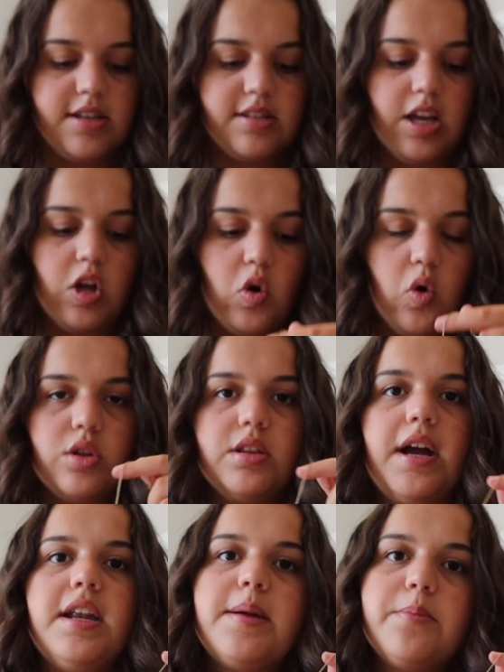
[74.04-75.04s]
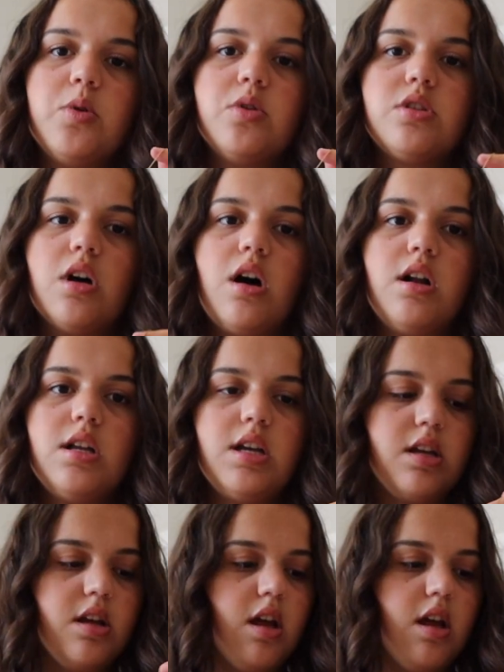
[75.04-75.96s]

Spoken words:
has like gold lightning bolts on it.